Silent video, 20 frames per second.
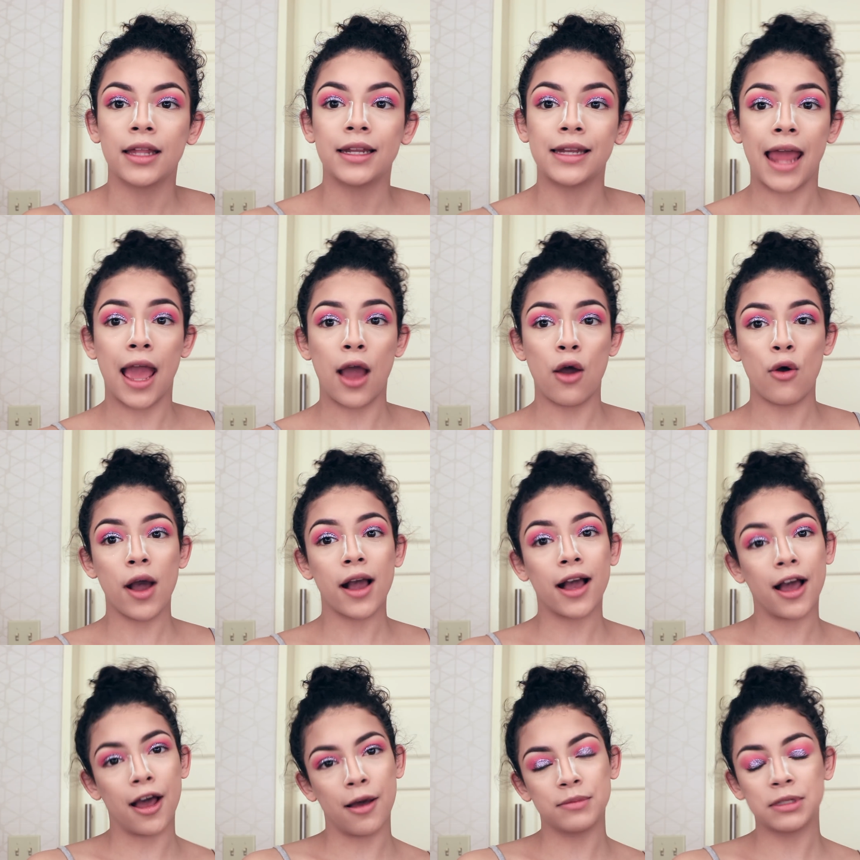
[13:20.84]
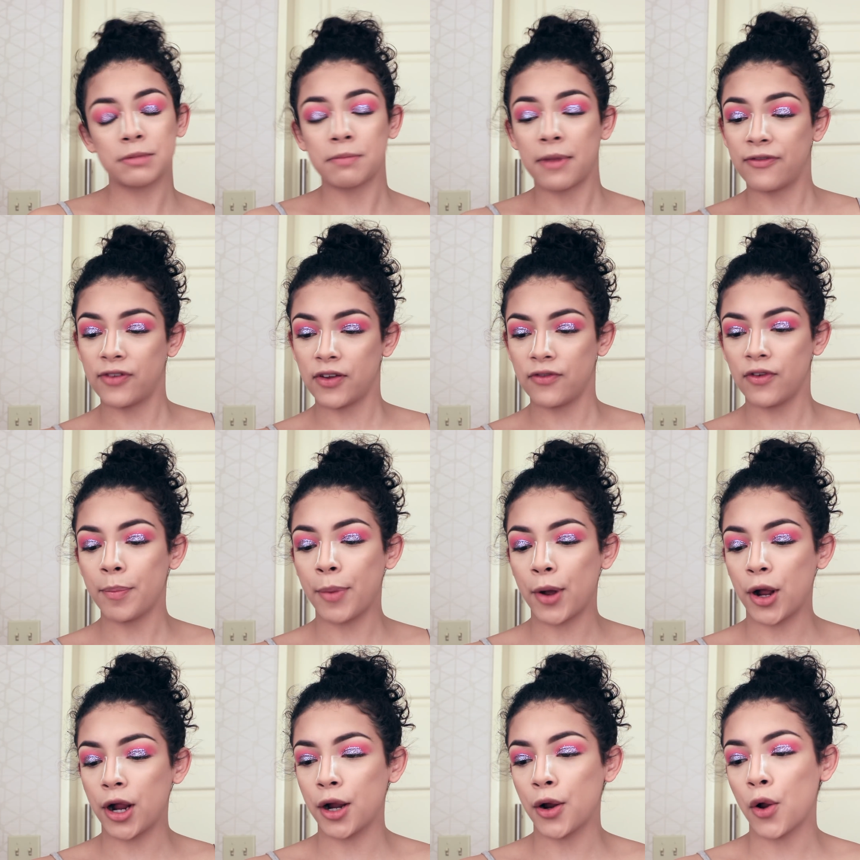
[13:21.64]
Now comes my favorite
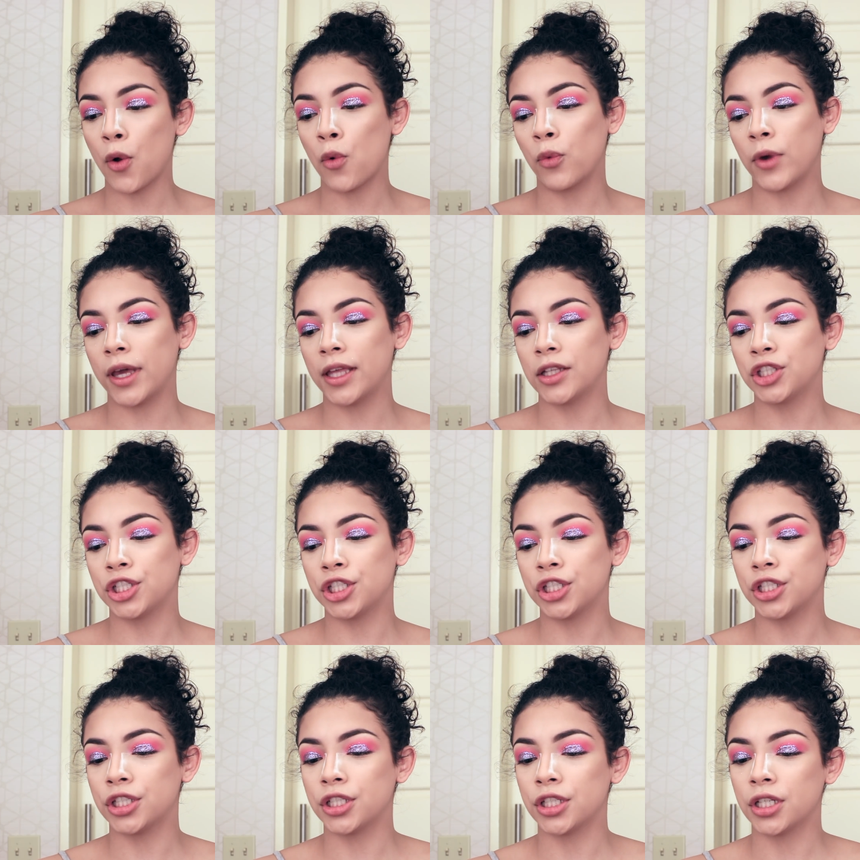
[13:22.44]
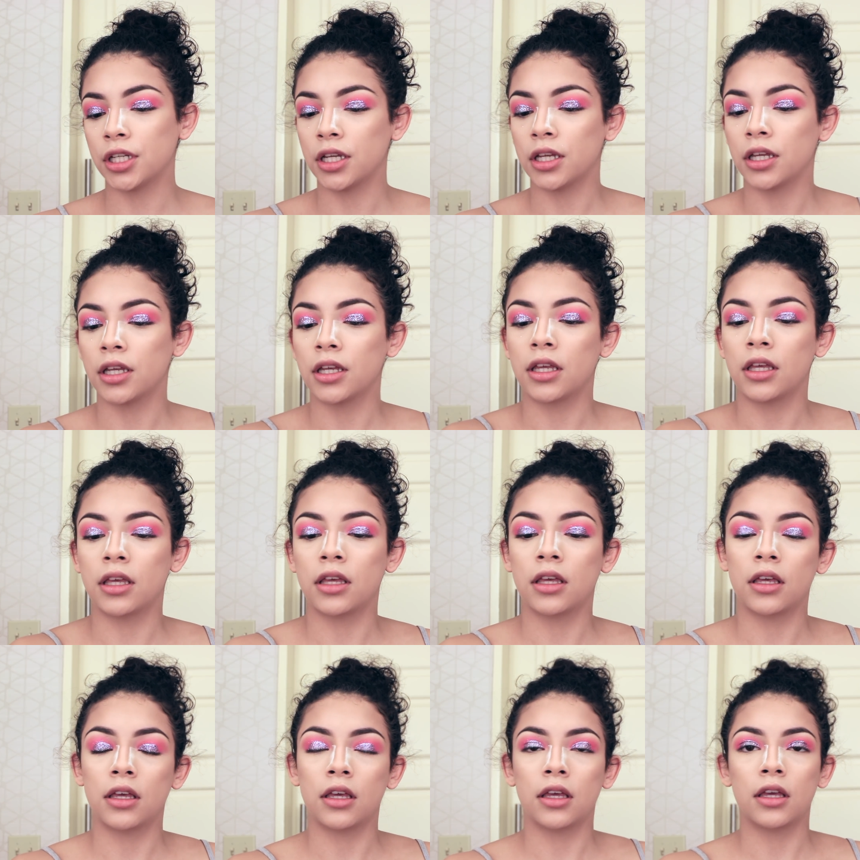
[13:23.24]
part, which
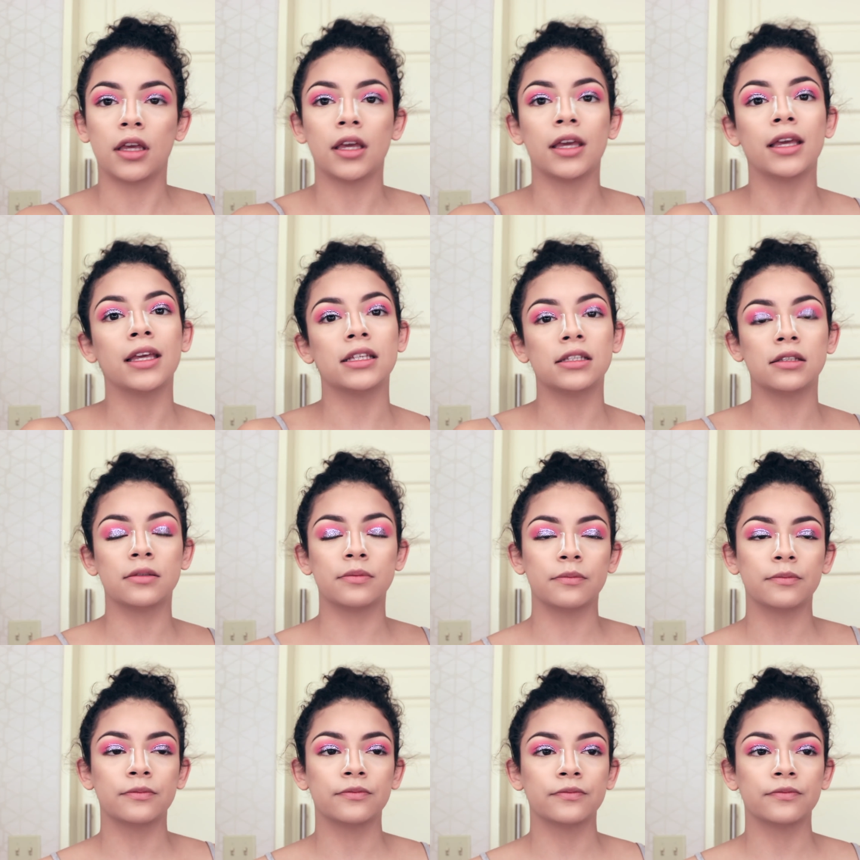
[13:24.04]
is